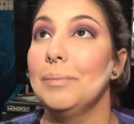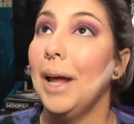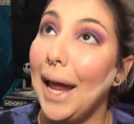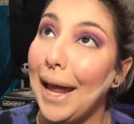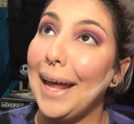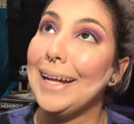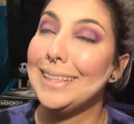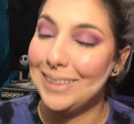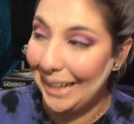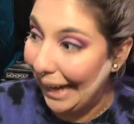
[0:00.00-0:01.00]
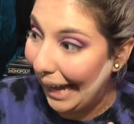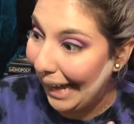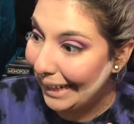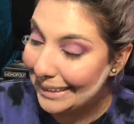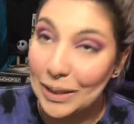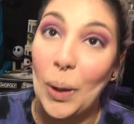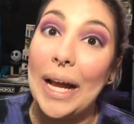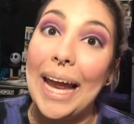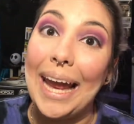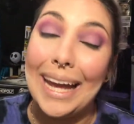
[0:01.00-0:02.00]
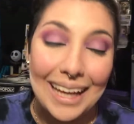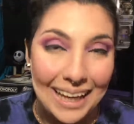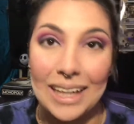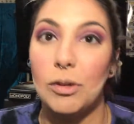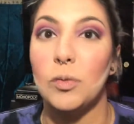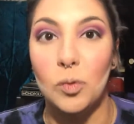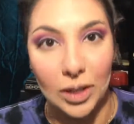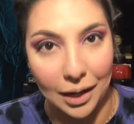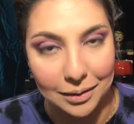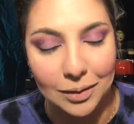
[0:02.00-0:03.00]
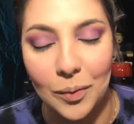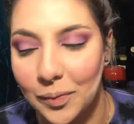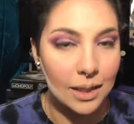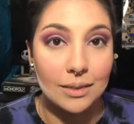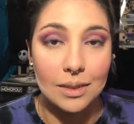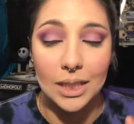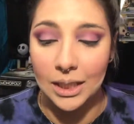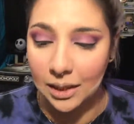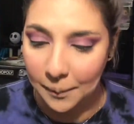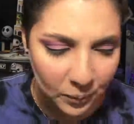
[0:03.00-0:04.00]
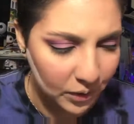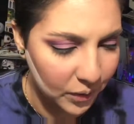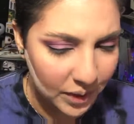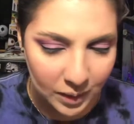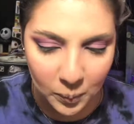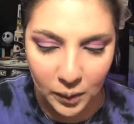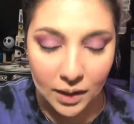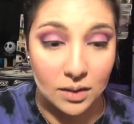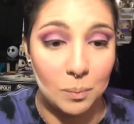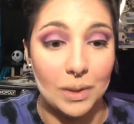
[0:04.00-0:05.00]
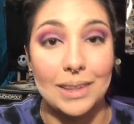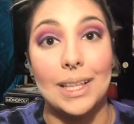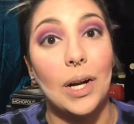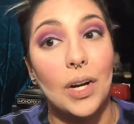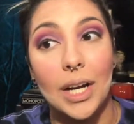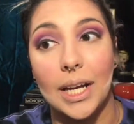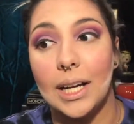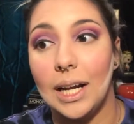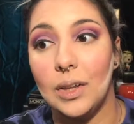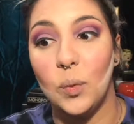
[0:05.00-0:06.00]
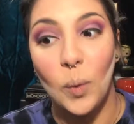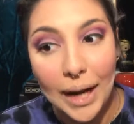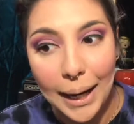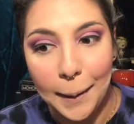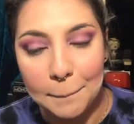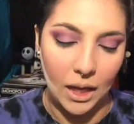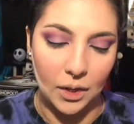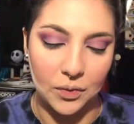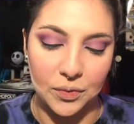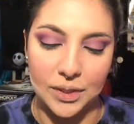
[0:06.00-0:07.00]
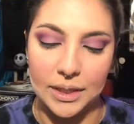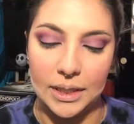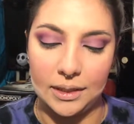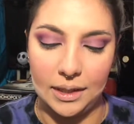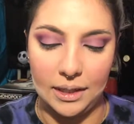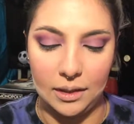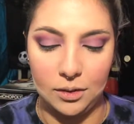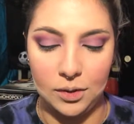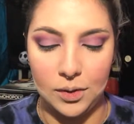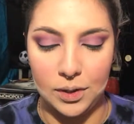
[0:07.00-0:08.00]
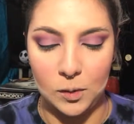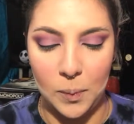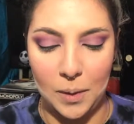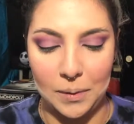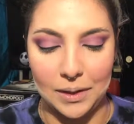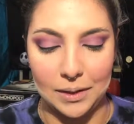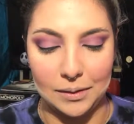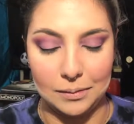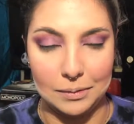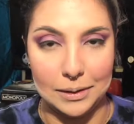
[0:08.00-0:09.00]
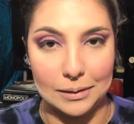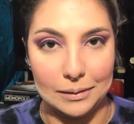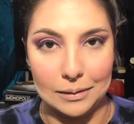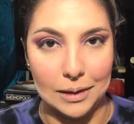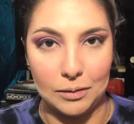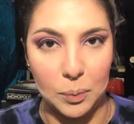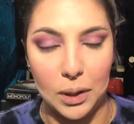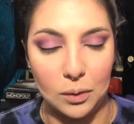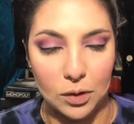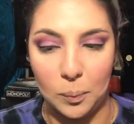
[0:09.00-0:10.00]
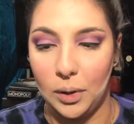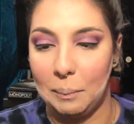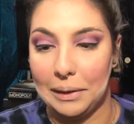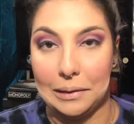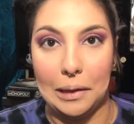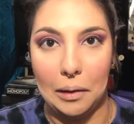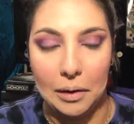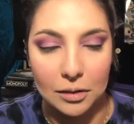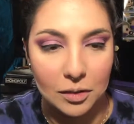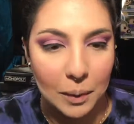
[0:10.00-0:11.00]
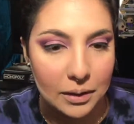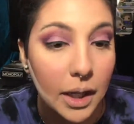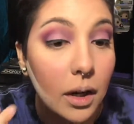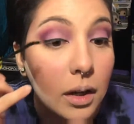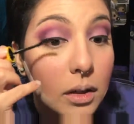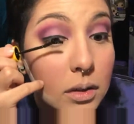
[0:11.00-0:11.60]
Matte, yes, okay. Anyways, moving on. So, next thing, I'm gonna go ahead and put on some mascara, get it out of the way. I don't really think that I need to show this part because realistically everybody knows how to put on mascara. It's just mascara.